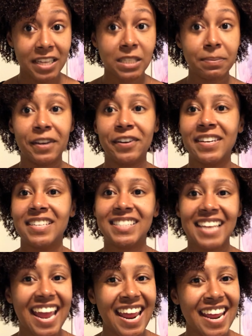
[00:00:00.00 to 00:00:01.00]

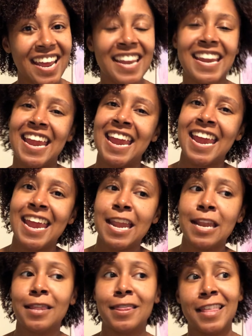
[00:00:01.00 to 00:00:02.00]
experience and
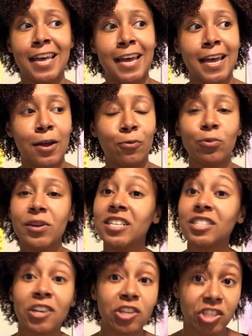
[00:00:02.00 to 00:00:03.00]
in the
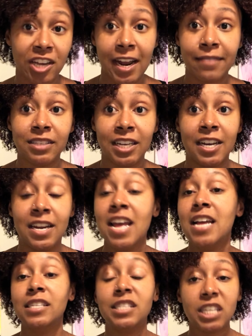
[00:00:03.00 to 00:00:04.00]
research that I've done,
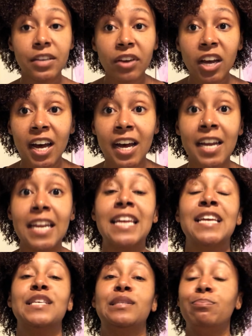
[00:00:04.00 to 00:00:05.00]
DevaCut
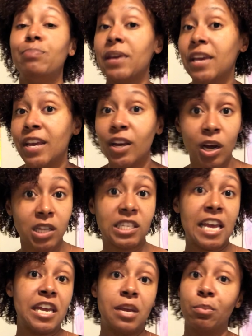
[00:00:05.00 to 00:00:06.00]
is big on
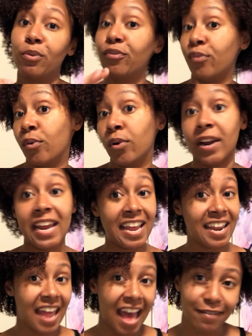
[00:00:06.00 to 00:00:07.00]
taking before
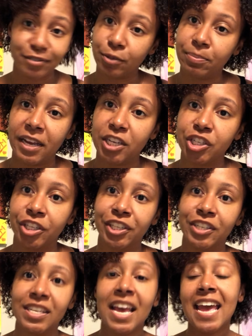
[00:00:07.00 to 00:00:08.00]
and after
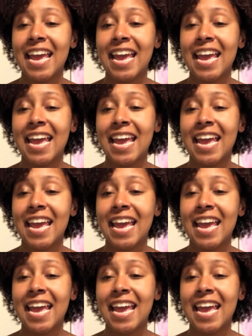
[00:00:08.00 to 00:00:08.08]
pictures,